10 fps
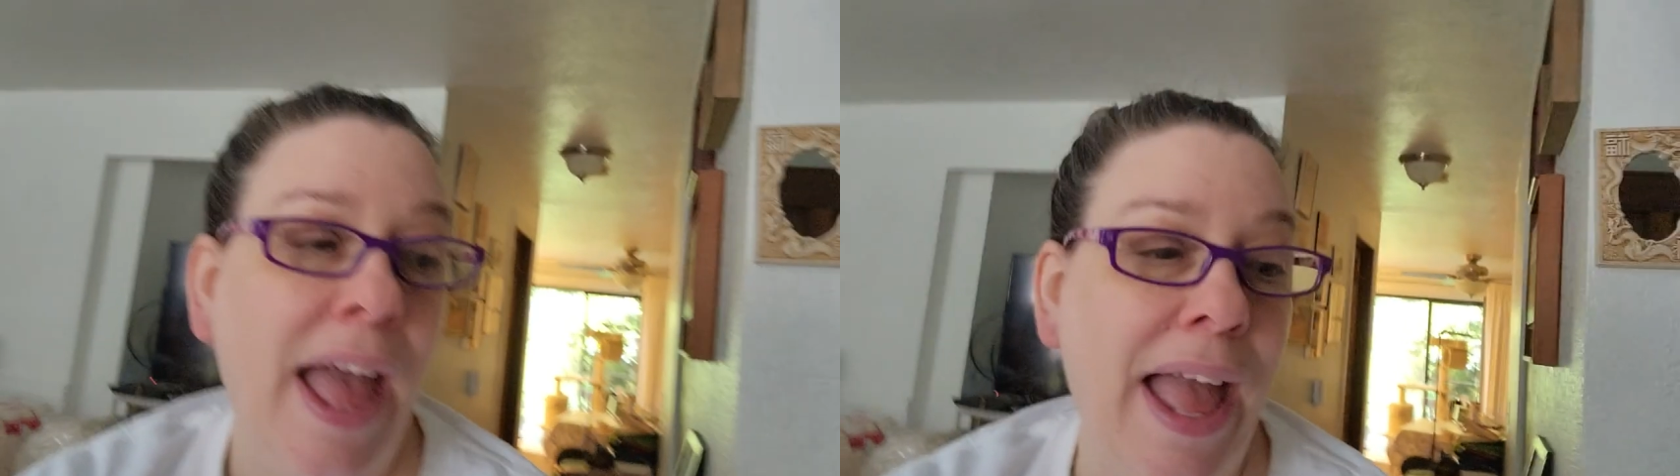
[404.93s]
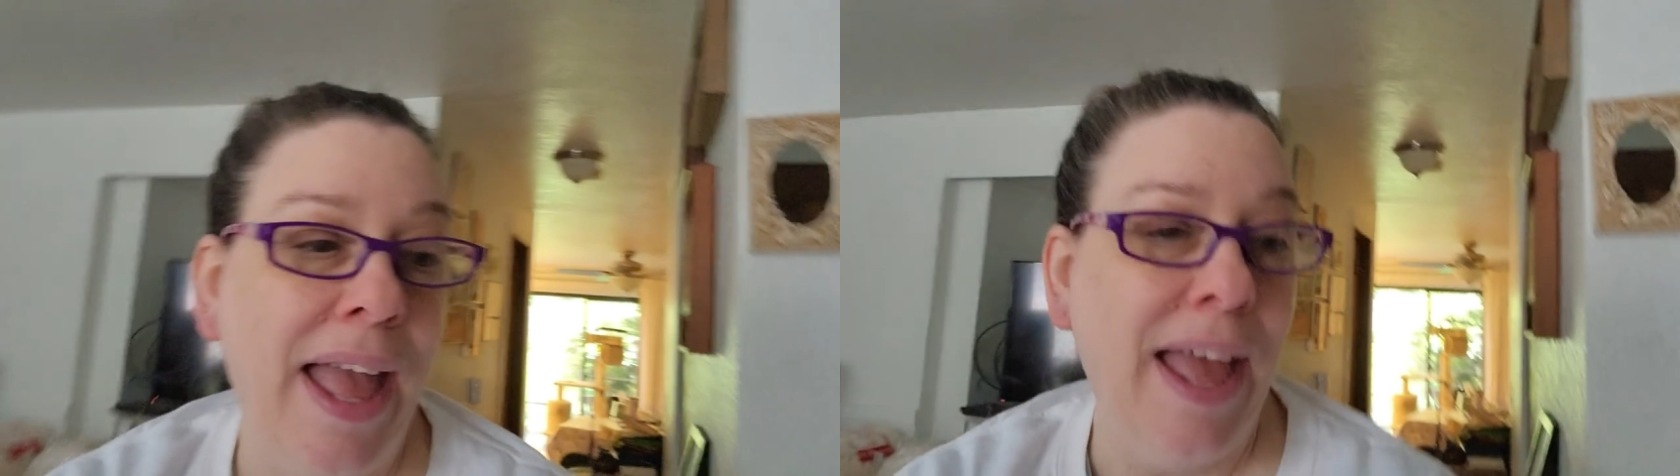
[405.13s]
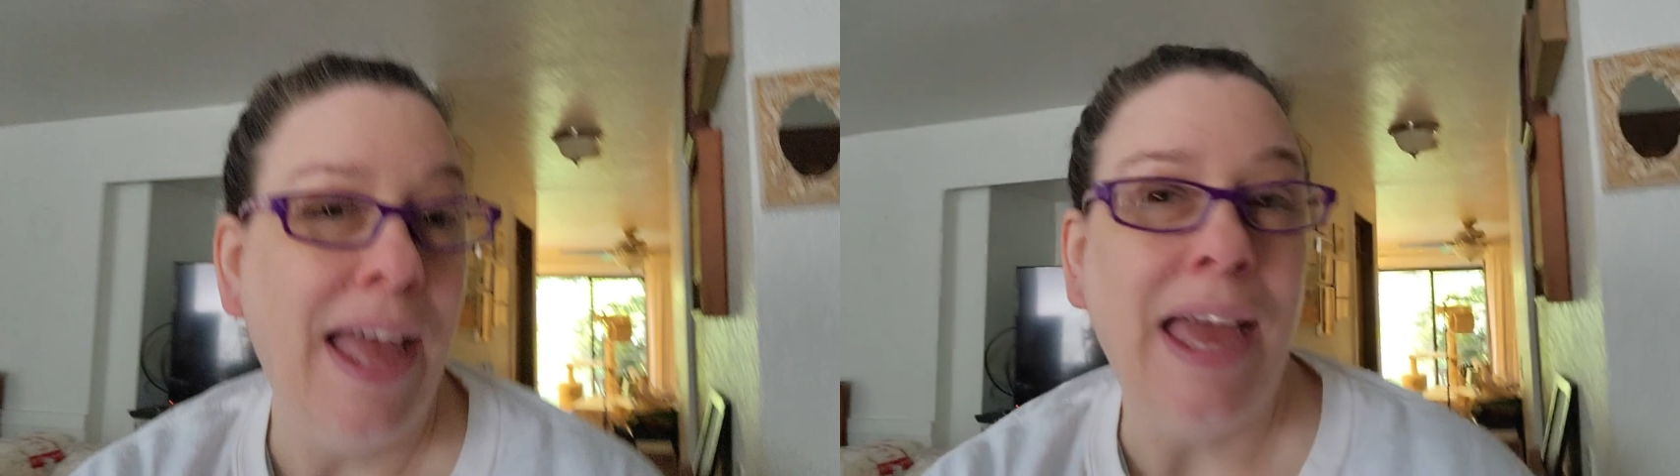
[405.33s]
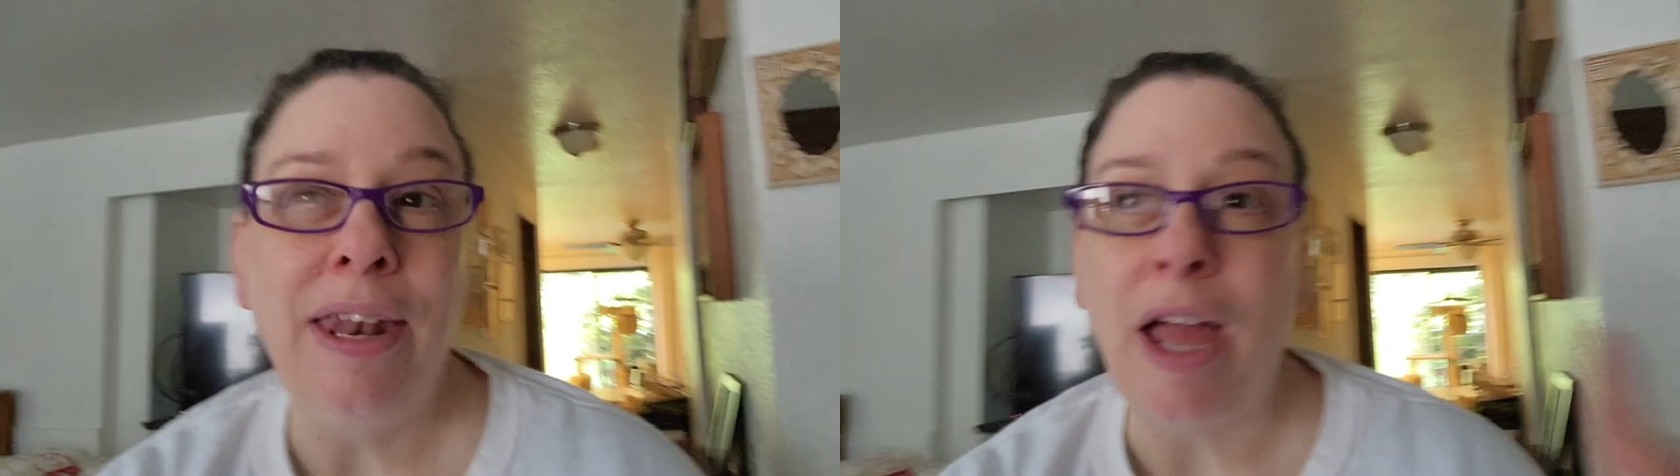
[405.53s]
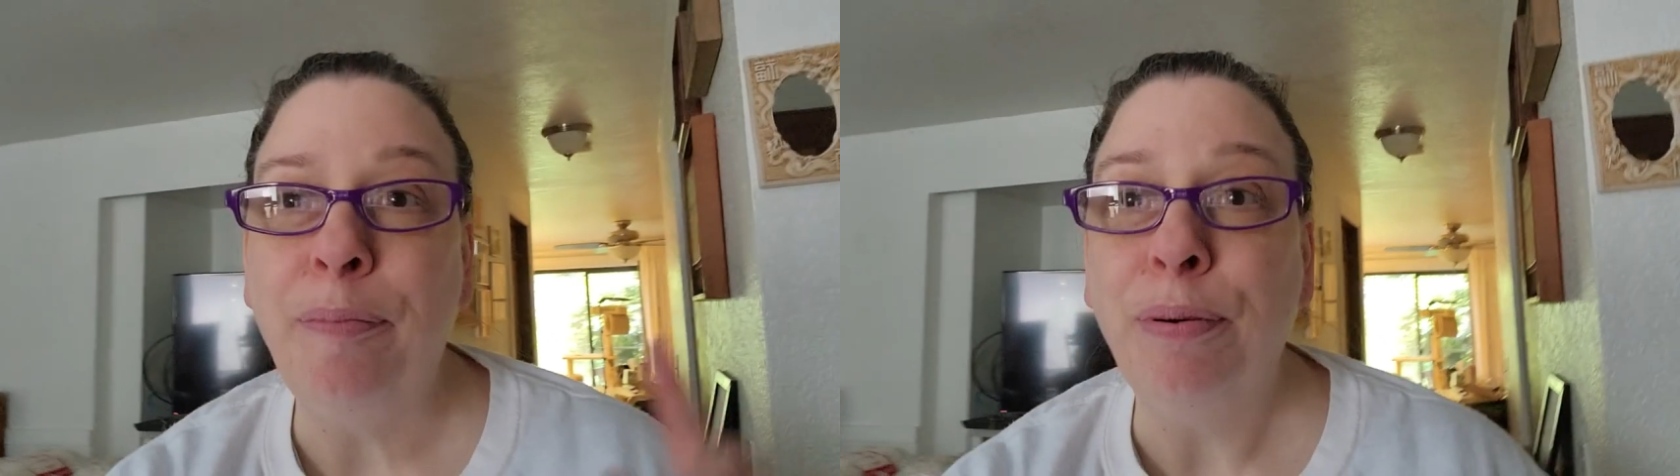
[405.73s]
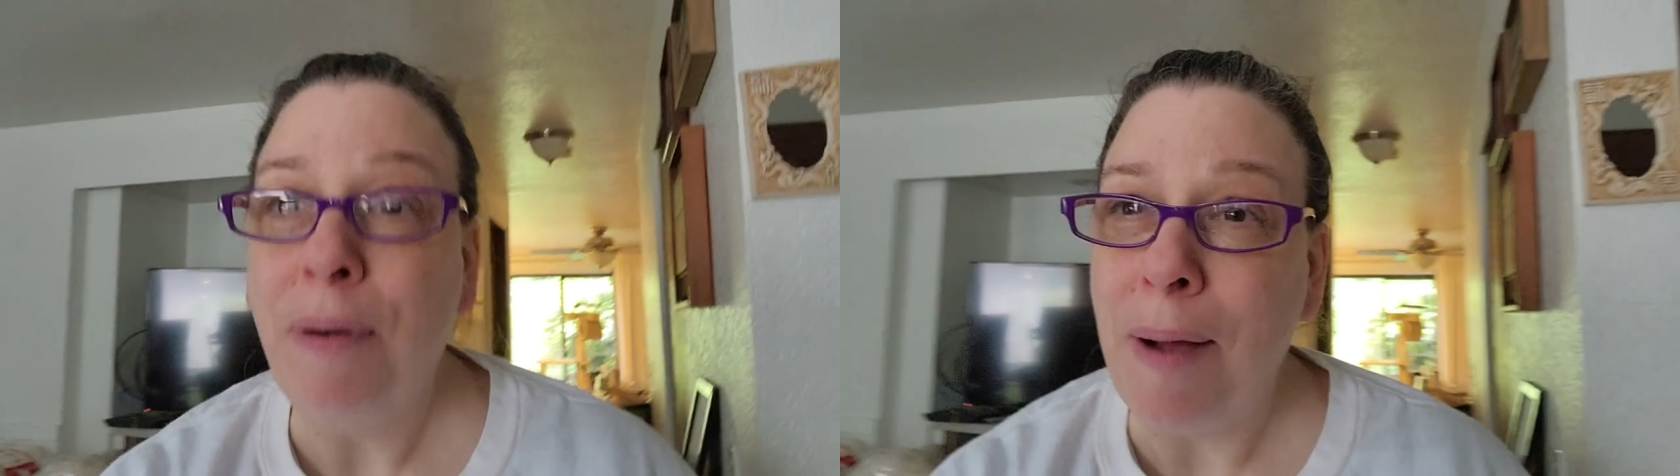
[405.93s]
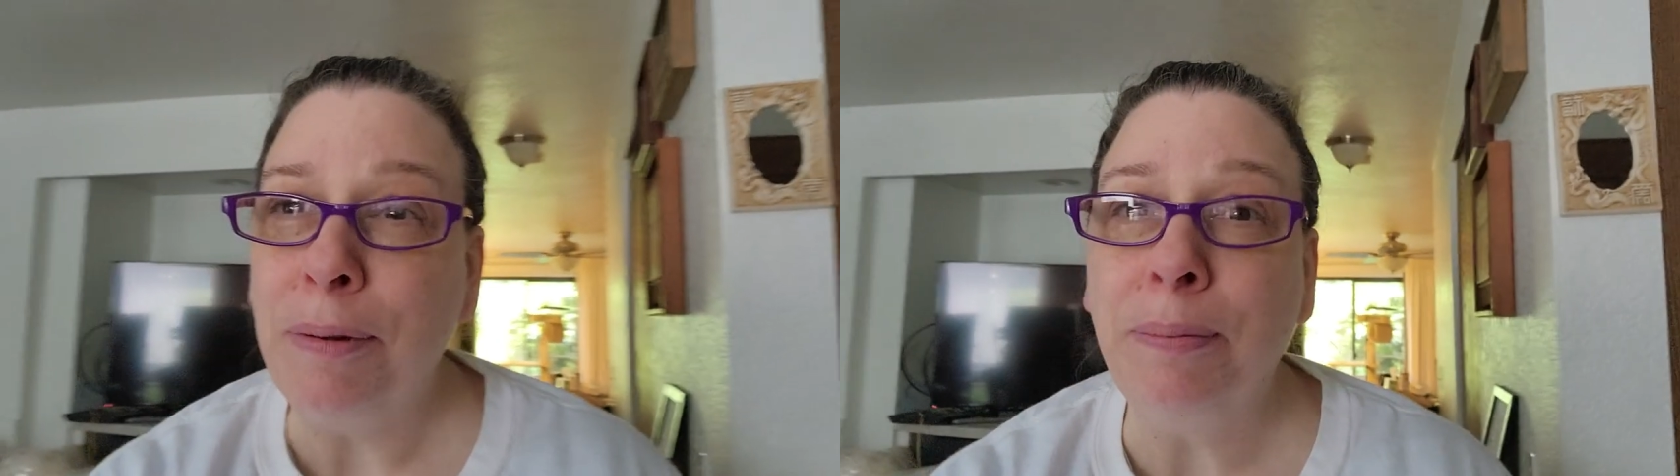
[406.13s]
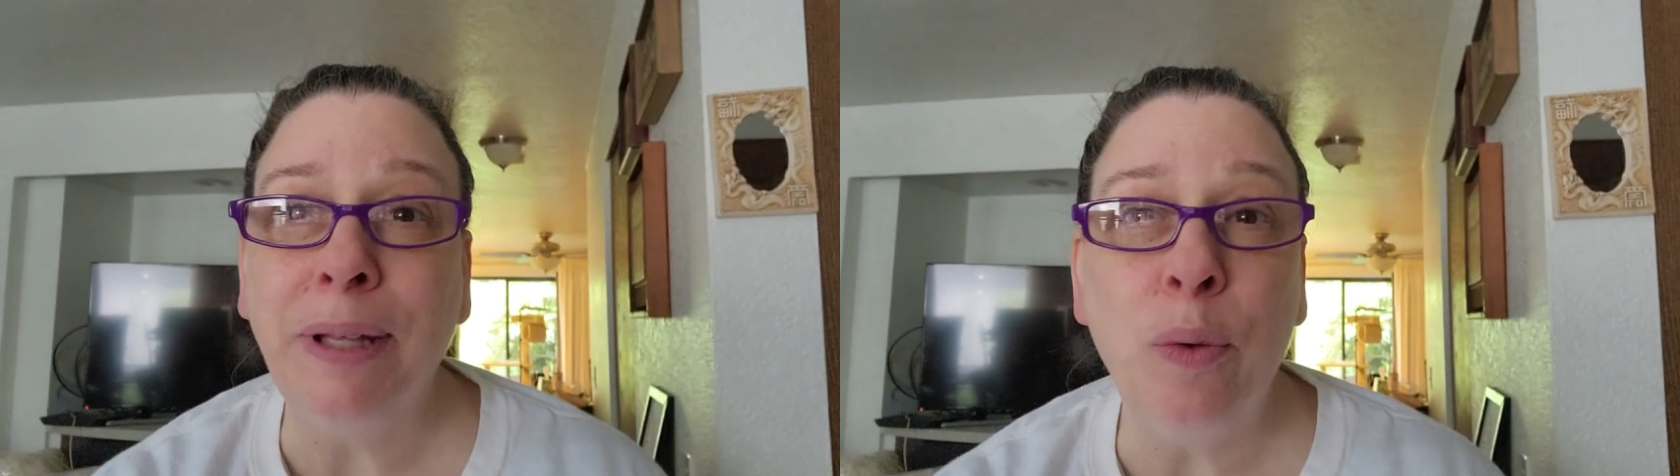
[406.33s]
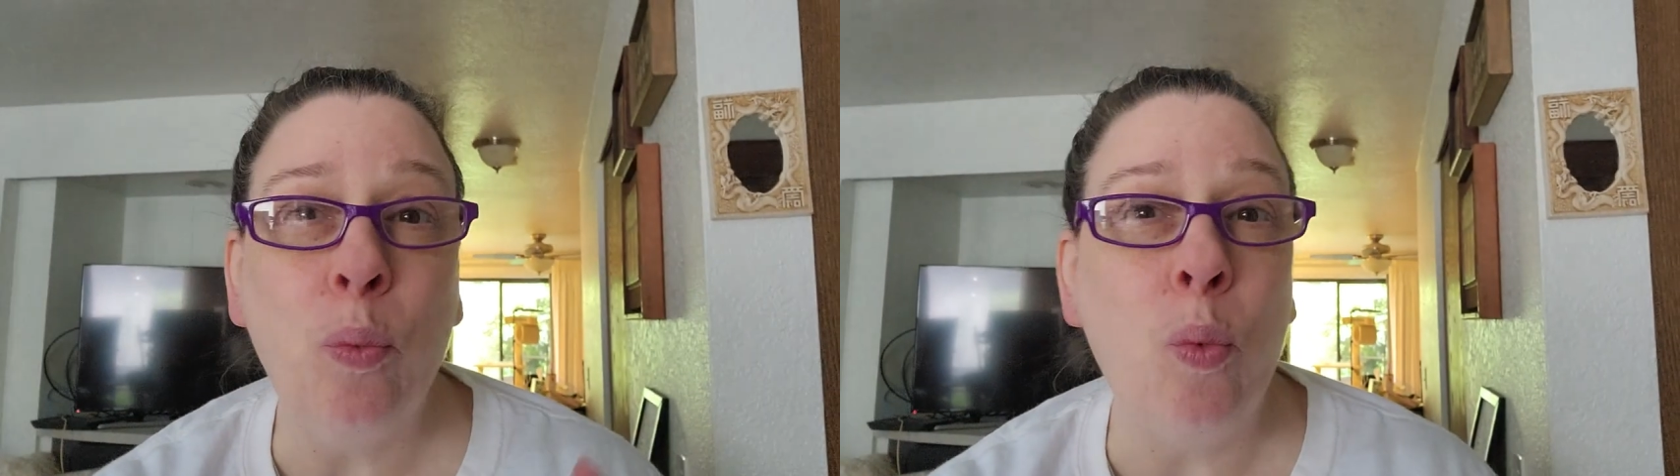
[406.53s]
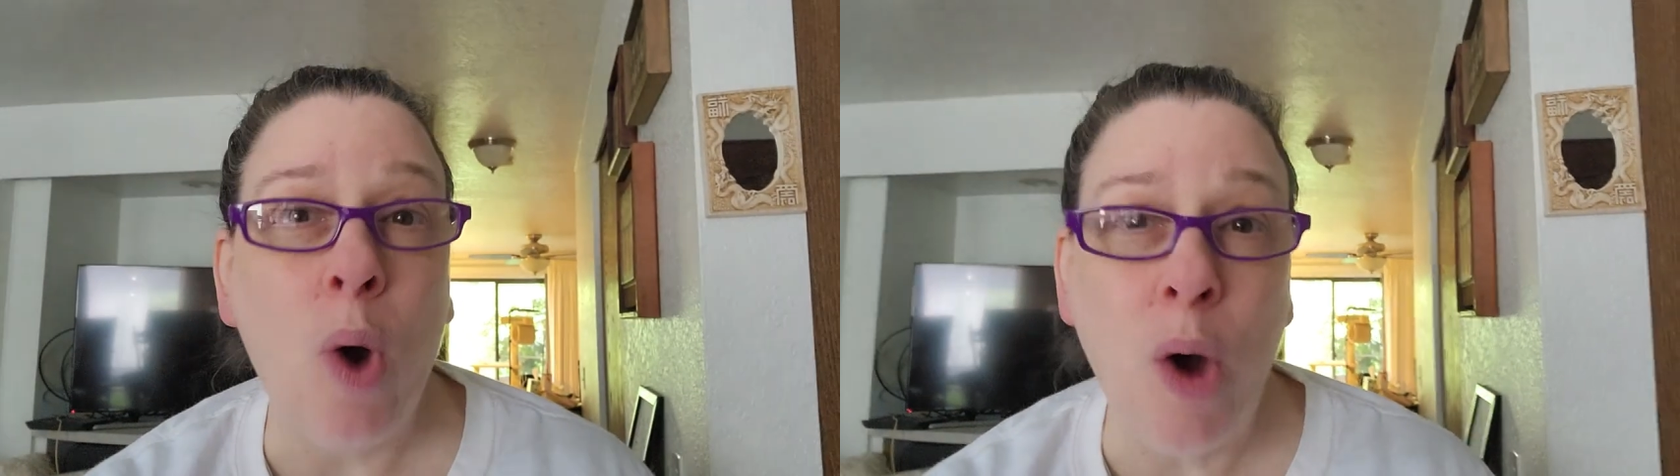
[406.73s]
and I probably
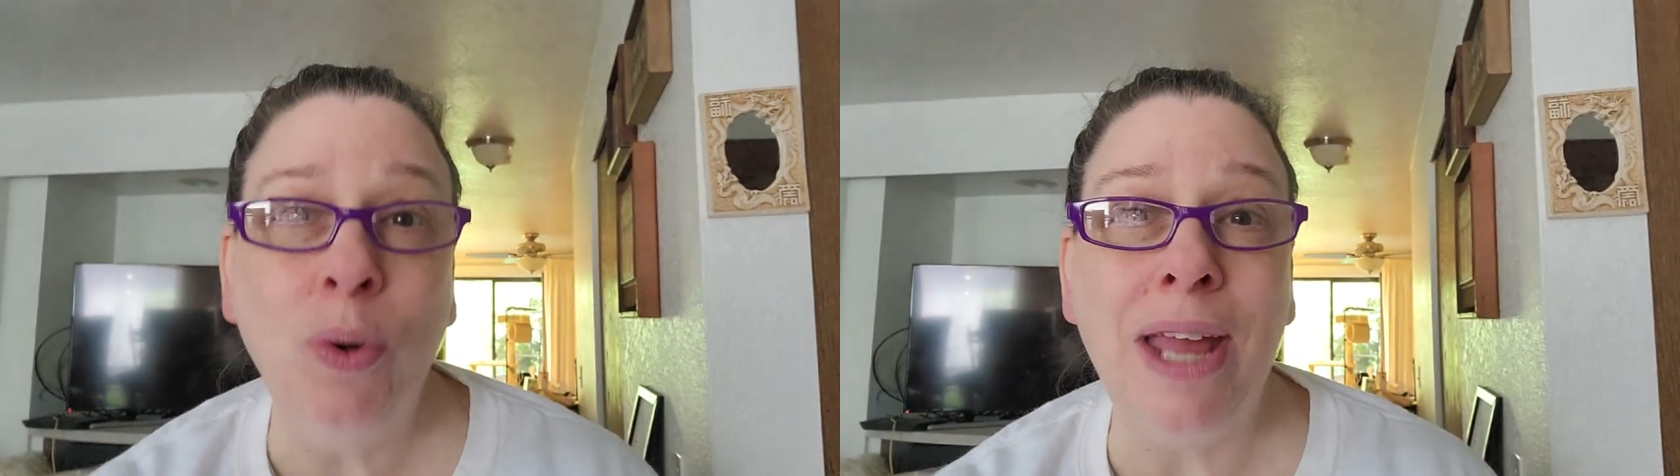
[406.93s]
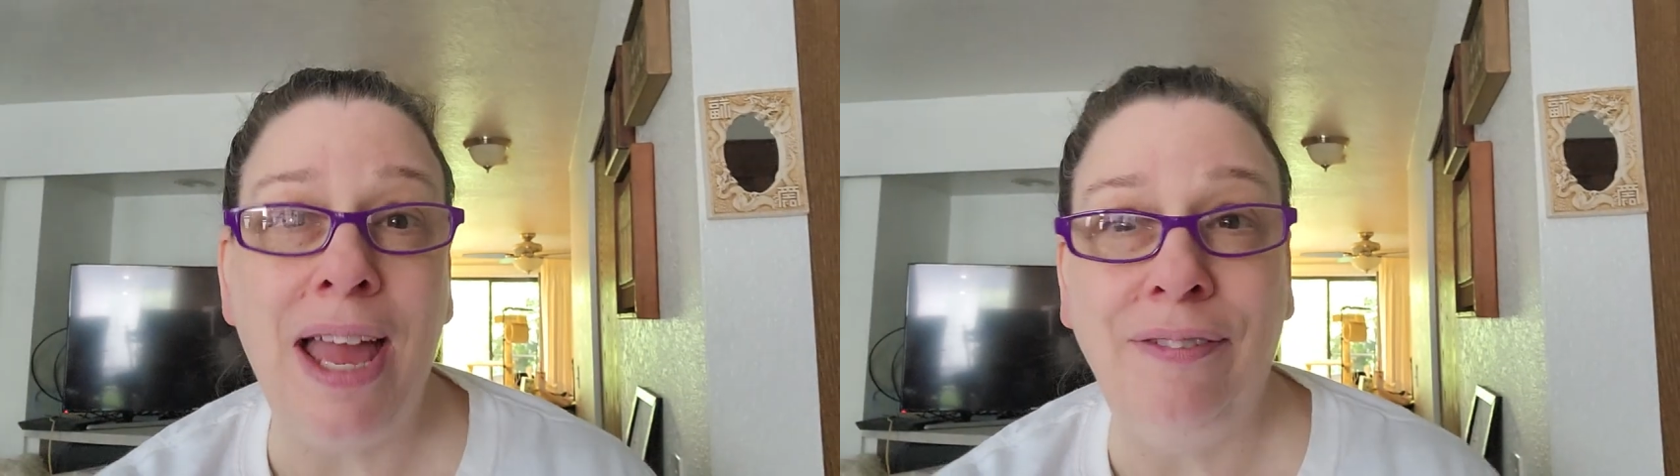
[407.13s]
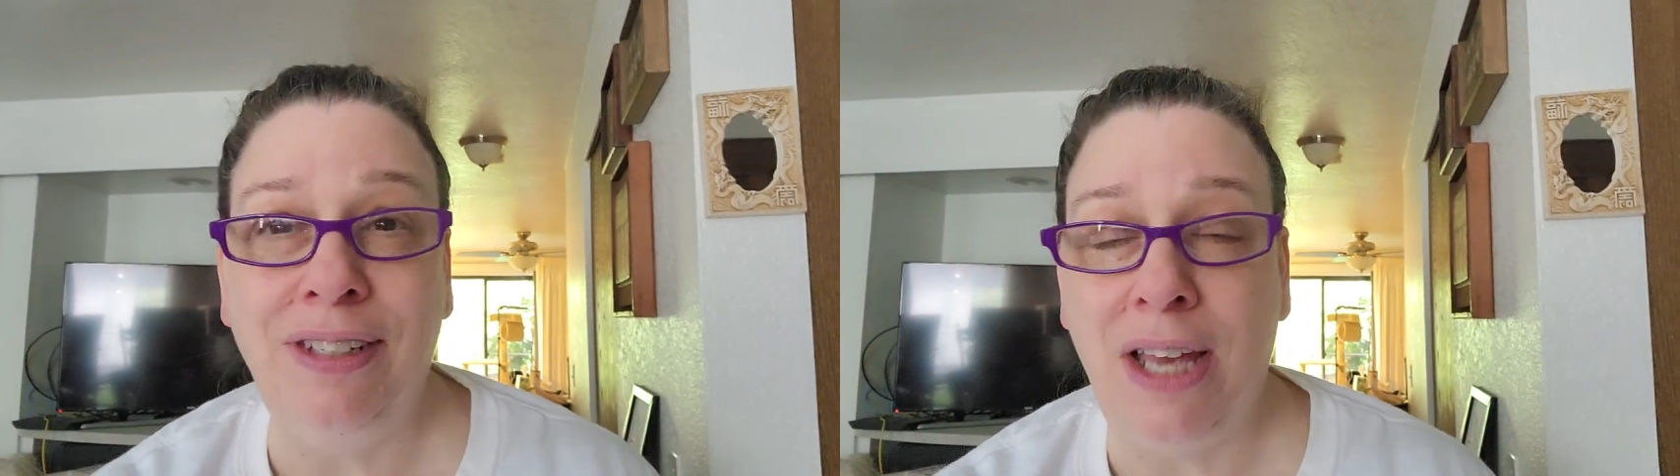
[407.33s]
won't have